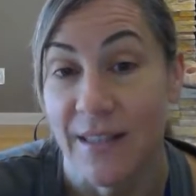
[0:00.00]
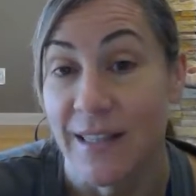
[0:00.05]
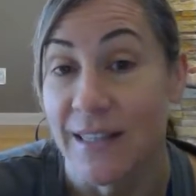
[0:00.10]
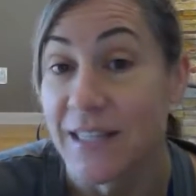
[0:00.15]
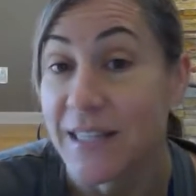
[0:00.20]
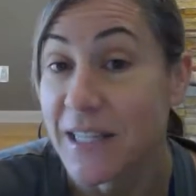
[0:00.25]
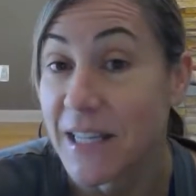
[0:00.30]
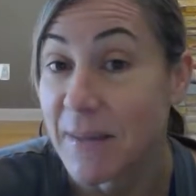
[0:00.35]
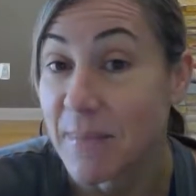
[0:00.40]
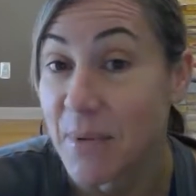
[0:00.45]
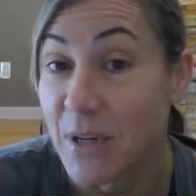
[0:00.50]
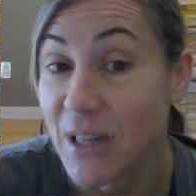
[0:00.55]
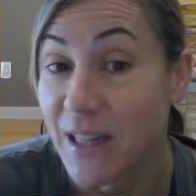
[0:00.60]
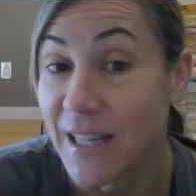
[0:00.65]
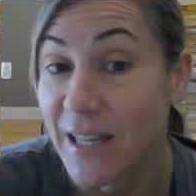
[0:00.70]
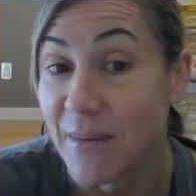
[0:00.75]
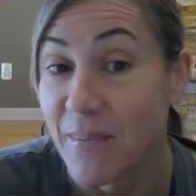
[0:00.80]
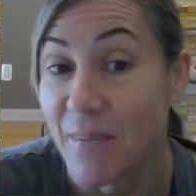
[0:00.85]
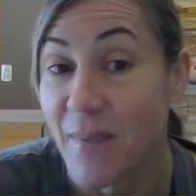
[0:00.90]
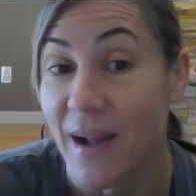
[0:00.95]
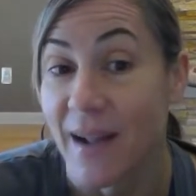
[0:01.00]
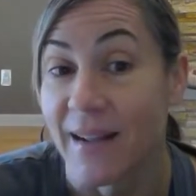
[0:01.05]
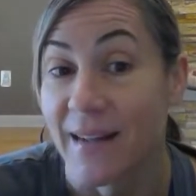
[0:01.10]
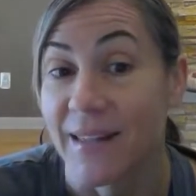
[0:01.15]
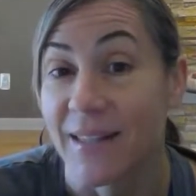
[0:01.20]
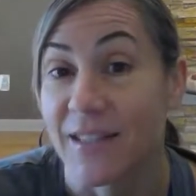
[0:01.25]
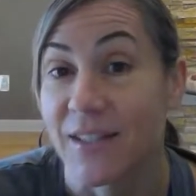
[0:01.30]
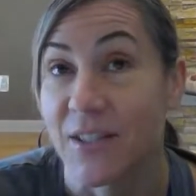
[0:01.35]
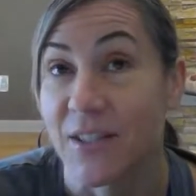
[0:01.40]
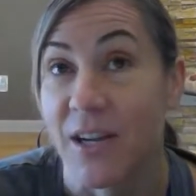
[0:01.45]
to keep a clean
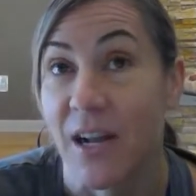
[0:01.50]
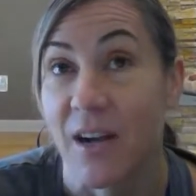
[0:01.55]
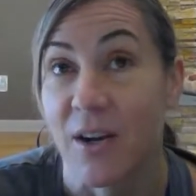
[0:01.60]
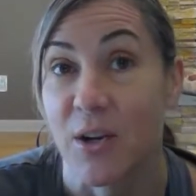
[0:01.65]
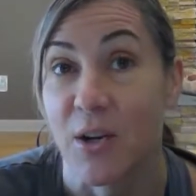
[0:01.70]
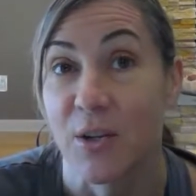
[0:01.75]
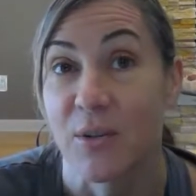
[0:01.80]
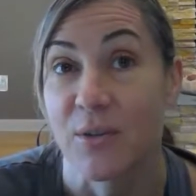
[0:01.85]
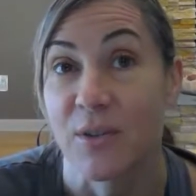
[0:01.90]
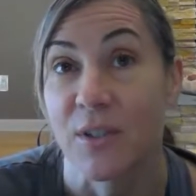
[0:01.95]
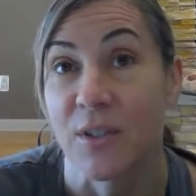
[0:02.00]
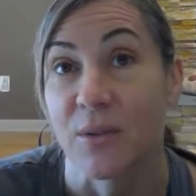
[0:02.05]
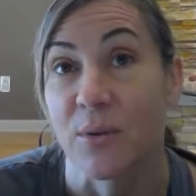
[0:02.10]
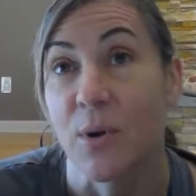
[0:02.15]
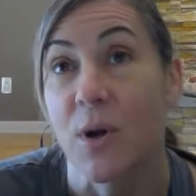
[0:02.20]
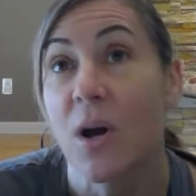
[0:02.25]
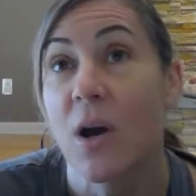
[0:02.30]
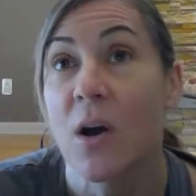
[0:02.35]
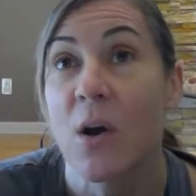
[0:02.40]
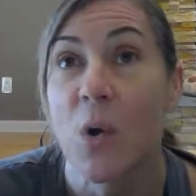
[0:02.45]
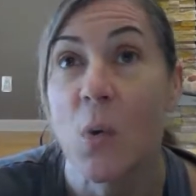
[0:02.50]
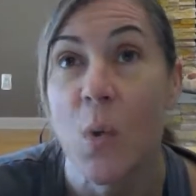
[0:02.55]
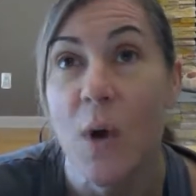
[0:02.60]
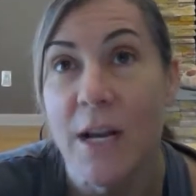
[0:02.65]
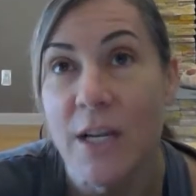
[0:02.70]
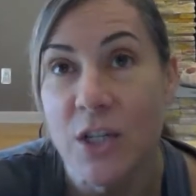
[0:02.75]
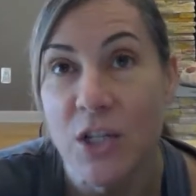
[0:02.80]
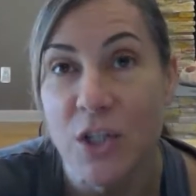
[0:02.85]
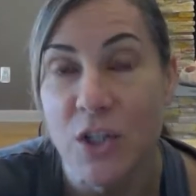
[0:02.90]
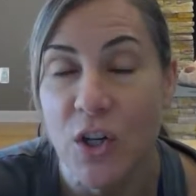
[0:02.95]
mind, to not go to, oh, why
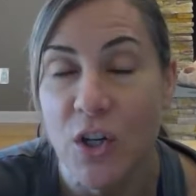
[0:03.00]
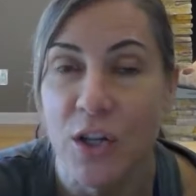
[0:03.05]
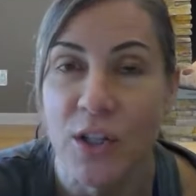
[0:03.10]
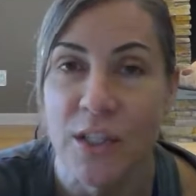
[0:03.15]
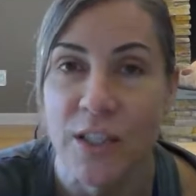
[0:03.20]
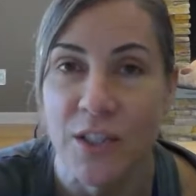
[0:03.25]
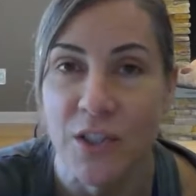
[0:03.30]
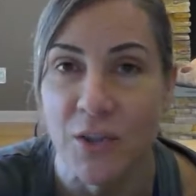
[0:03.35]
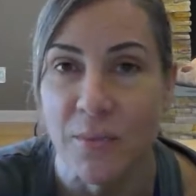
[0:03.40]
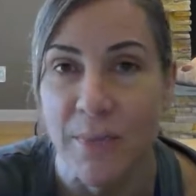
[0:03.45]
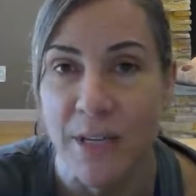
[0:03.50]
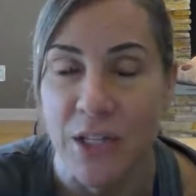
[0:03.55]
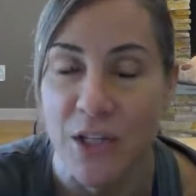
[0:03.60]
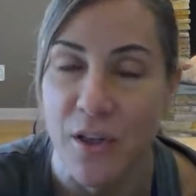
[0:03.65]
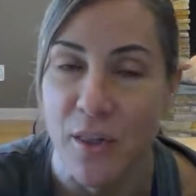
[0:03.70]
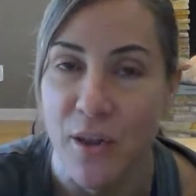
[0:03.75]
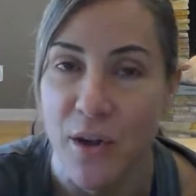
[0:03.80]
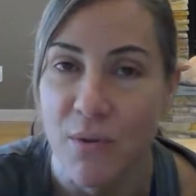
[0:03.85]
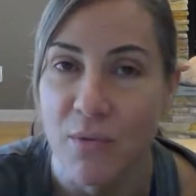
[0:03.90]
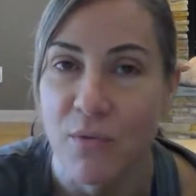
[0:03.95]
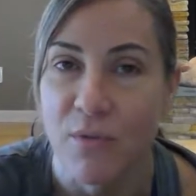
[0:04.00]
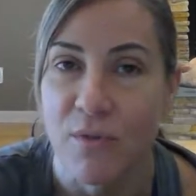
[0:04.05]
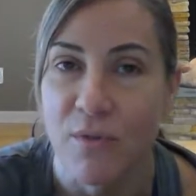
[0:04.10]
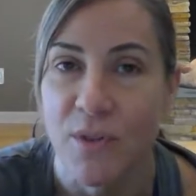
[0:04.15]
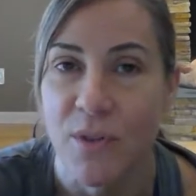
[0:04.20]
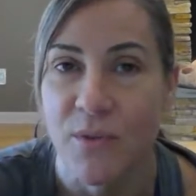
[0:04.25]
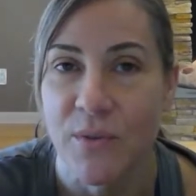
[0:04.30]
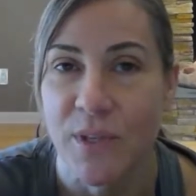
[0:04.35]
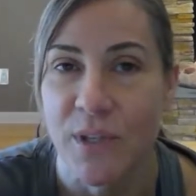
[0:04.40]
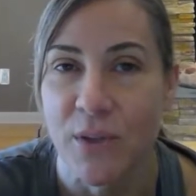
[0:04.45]
is she talking so much? I thought we were
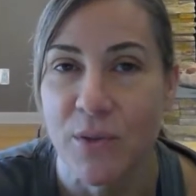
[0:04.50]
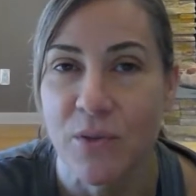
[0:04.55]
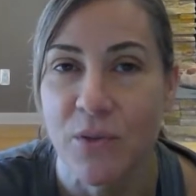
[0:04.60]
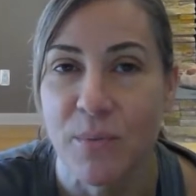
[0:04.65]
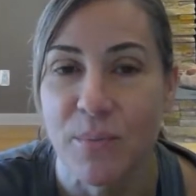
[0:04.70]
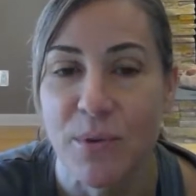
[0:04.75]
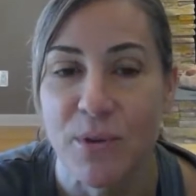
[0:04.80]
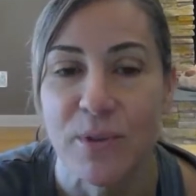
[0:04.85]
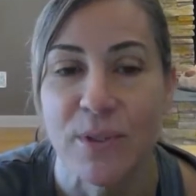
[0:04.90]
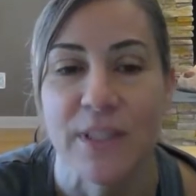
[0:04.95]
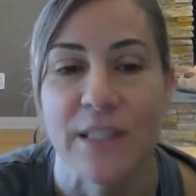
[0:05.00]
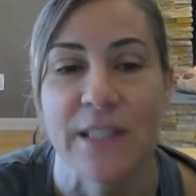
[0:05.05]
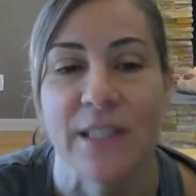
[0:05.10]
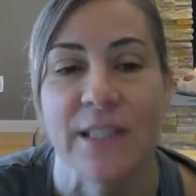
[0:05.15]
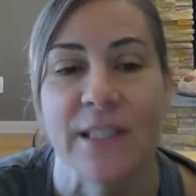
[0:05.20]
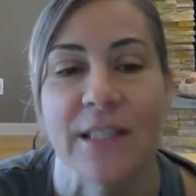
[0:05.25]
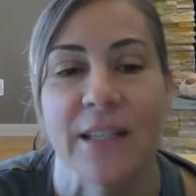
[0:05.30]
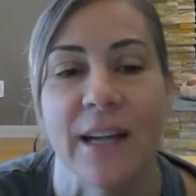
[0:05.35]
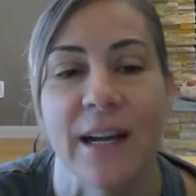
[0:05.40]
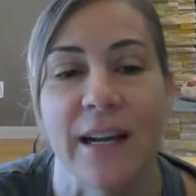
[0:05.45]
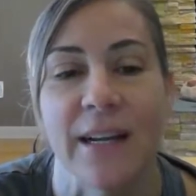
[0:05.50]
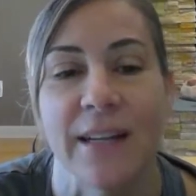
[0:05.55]
doing yoga poses today.